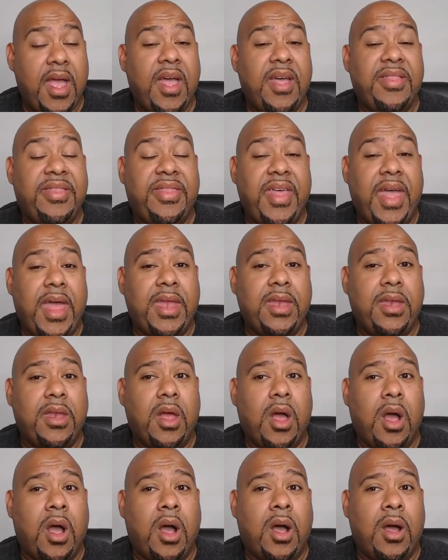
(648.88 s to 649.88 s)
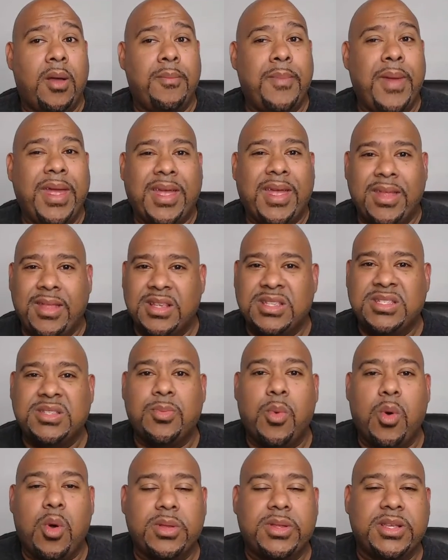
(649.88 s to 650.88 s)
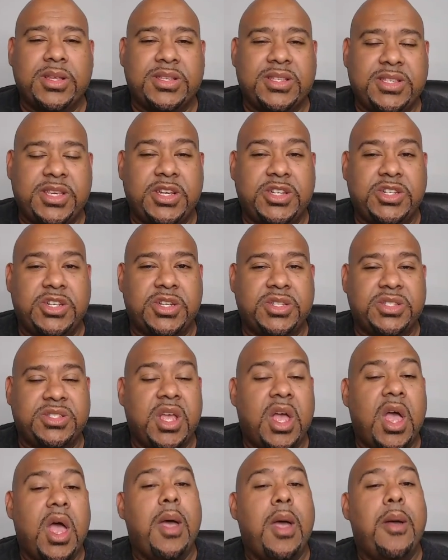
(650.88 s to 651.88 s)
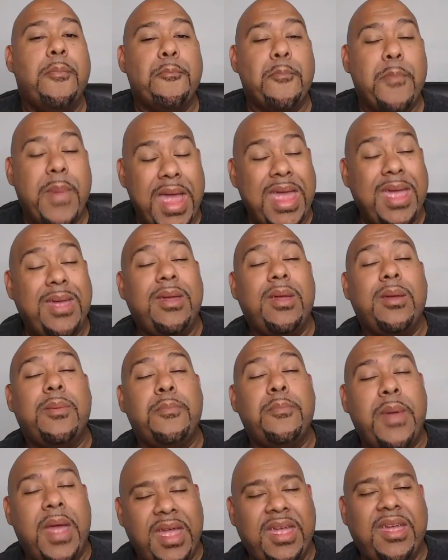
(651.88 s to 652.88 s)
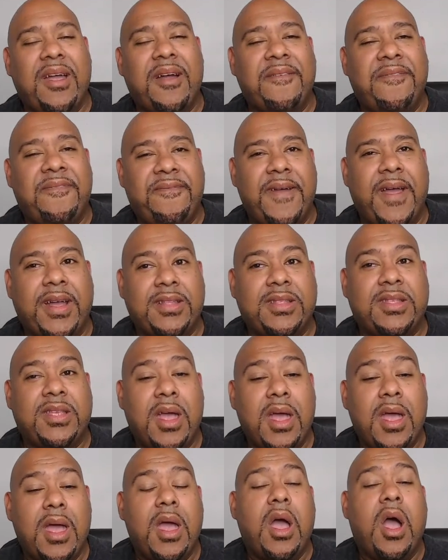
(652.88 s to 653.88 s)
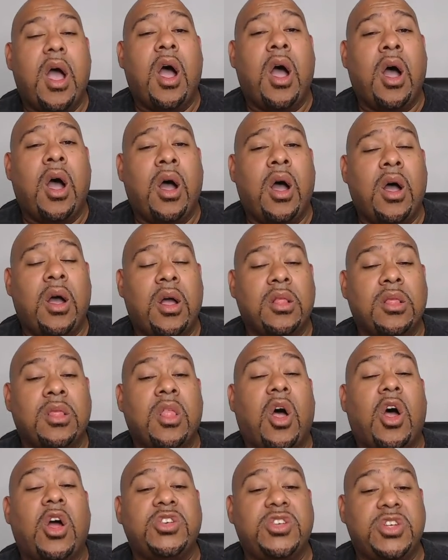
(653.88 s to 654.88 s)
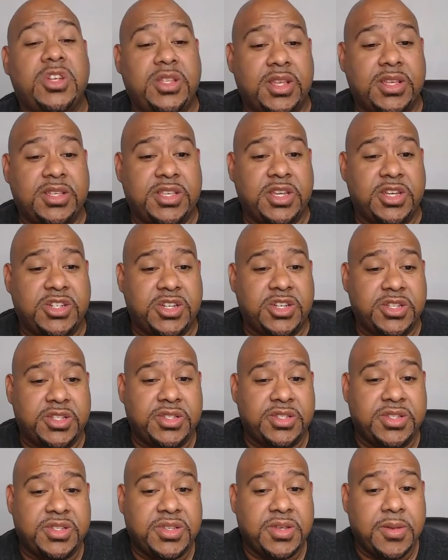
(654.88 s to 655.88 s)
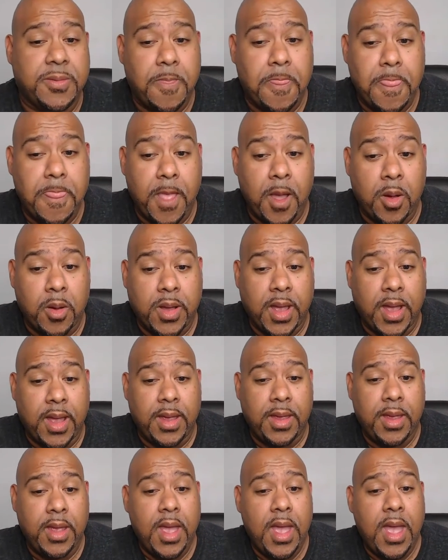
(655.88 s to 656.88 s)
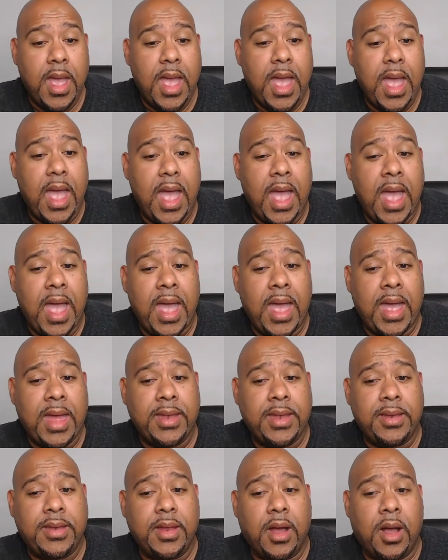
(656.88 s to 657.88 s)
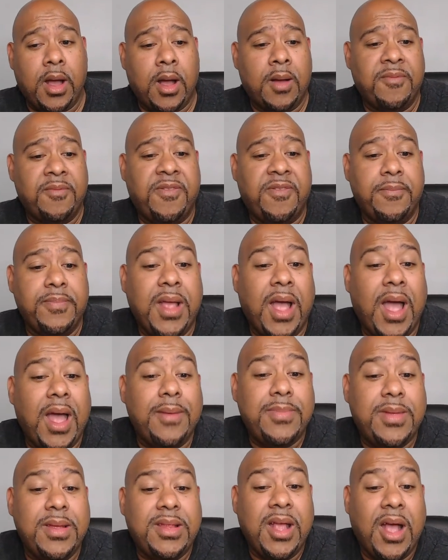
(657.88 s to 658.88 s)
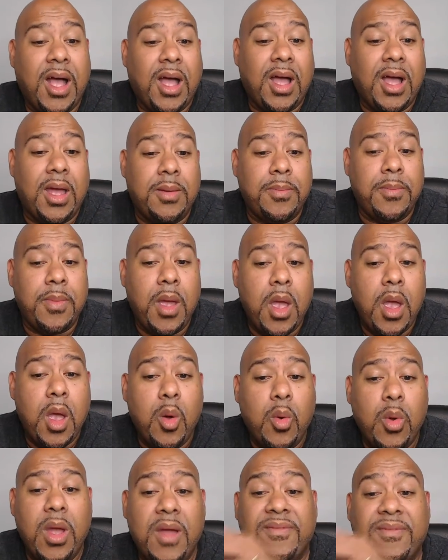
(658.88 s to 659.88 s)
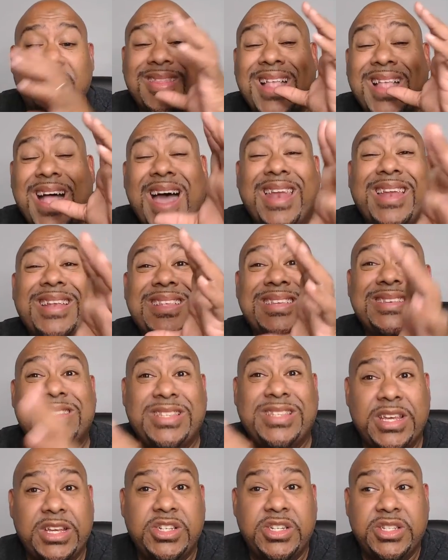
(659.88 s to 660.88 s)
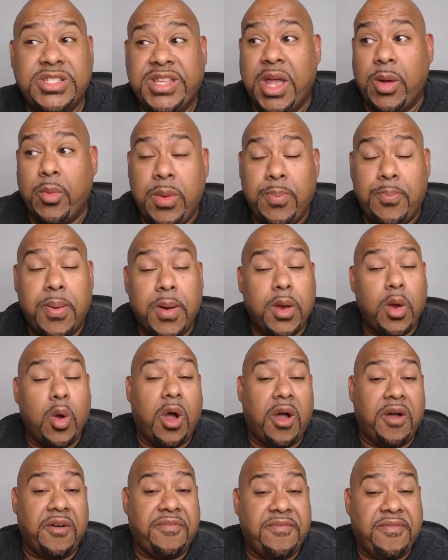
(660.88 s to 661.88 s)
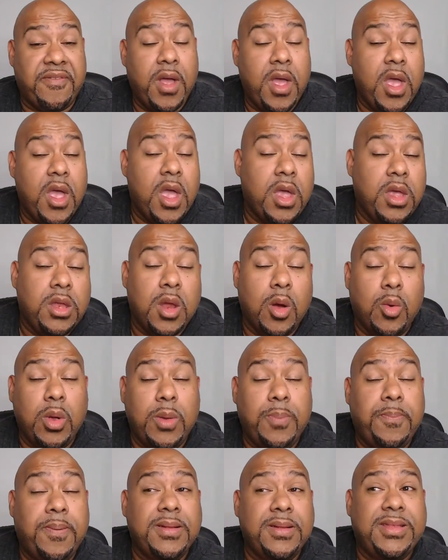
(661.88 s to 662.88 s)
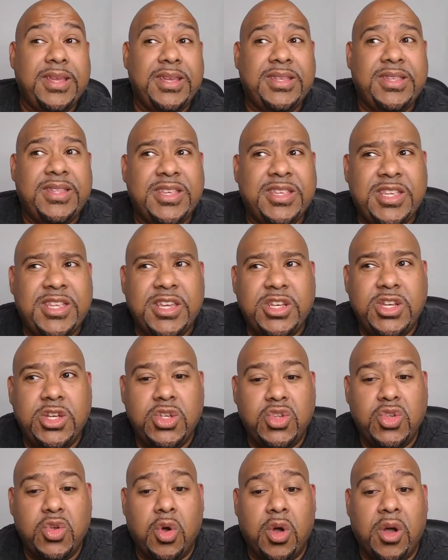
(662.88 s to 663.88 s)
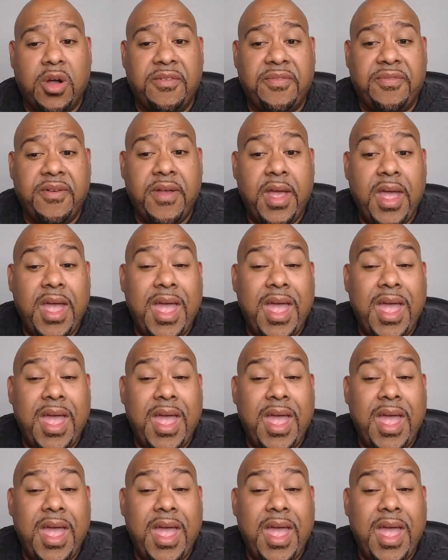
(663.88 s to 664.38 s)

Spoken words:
then making the small decisions may affect larger decisions. Okay, and from time to time, we have a lot of decisions that we put off. You know, we put these decisions off,